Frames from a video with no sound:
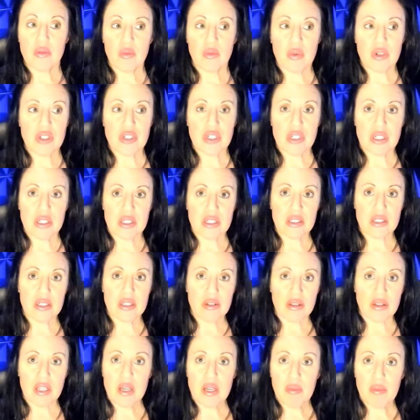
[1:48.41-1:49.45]
which is
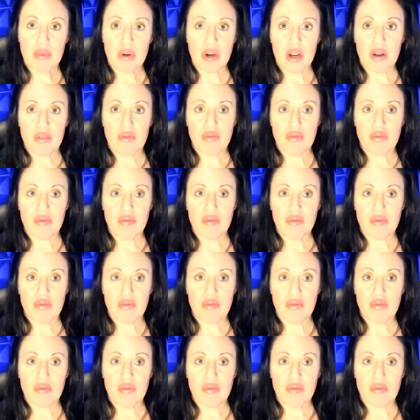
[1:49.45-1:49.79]
Libra.